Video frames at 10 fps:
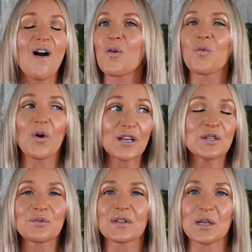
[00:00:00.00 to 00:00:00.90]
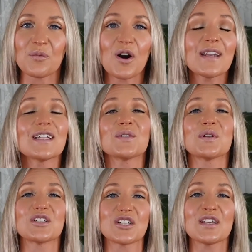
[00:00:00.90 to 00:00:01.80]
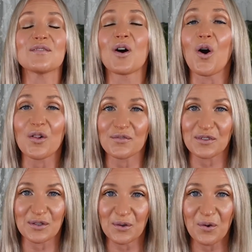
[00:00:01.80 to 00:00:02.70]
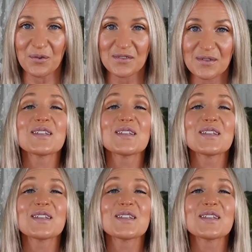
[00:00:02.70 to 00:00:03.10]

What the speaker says: what you really want and to achieve all of your goals.